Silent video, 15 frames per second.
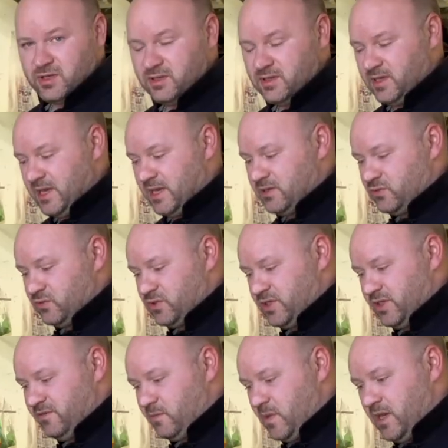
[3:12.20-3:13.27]
at the actual
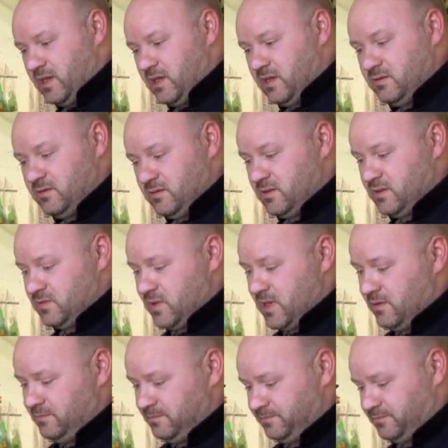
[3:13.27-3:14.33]
sheath making as well.